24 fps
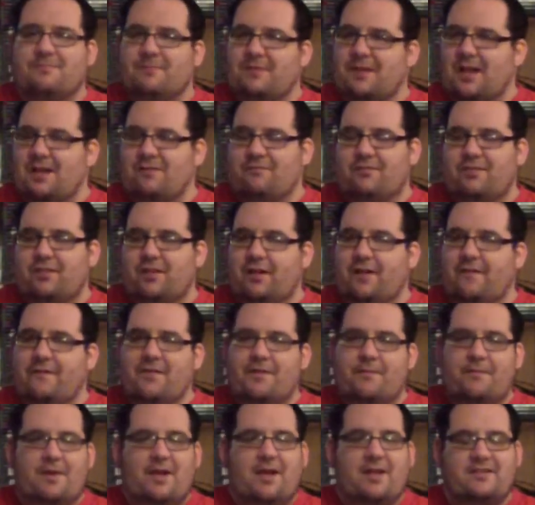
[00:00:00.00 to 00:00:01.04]
but I really love
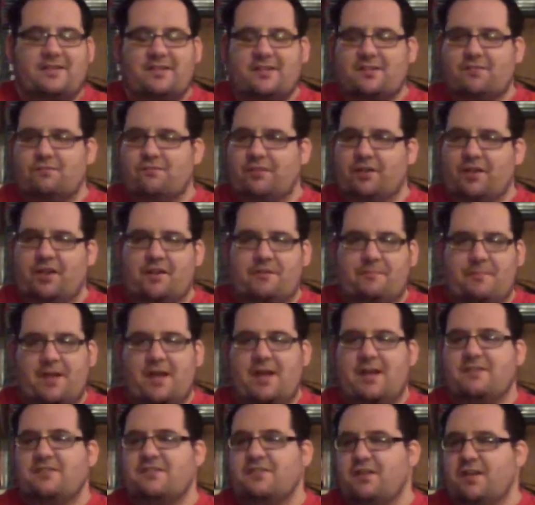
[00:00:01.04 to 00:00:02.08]
the match. It's a real good
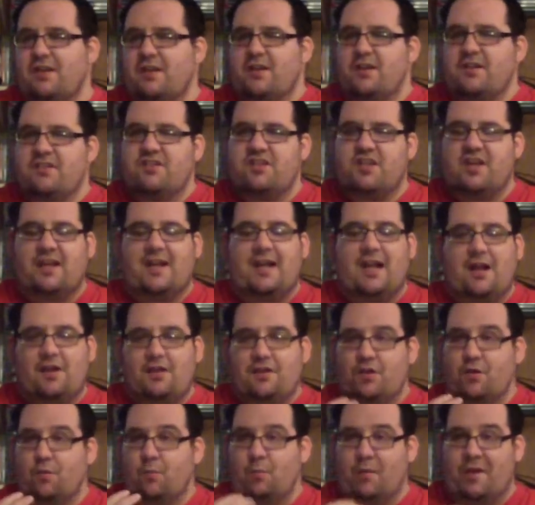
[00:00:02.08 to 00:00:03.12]
match. Check it
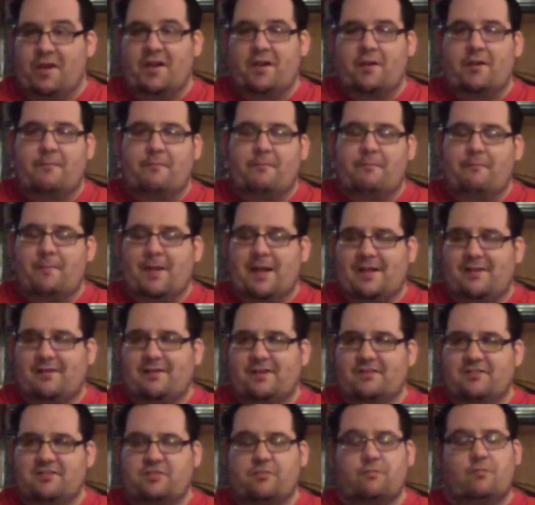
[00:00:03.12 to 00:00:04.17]
out. Your winner, Michael
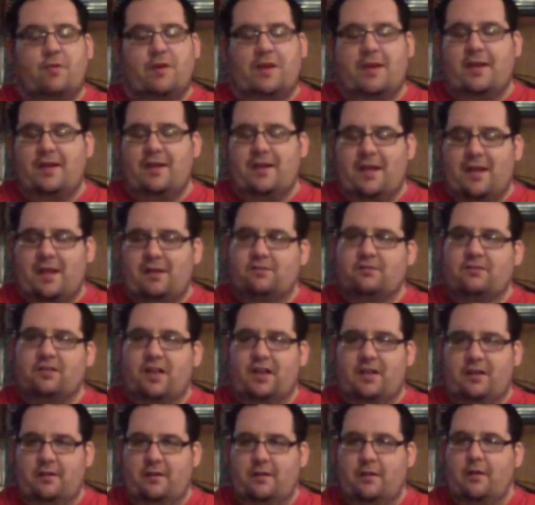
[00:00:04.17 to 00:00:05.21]
Elgin, with an
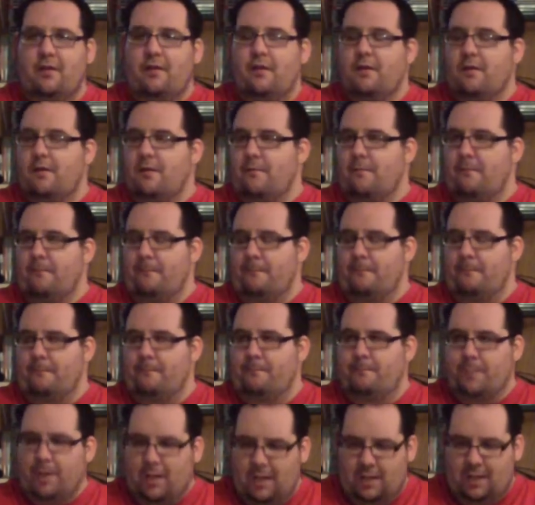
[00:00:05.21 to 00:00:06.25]
Elgin
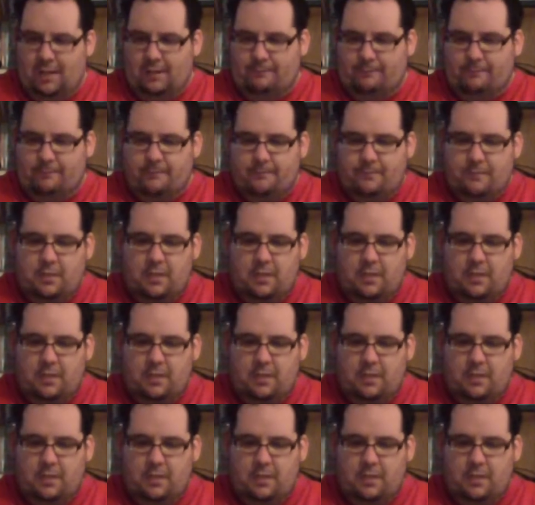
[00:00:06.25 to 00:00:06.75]
bomb.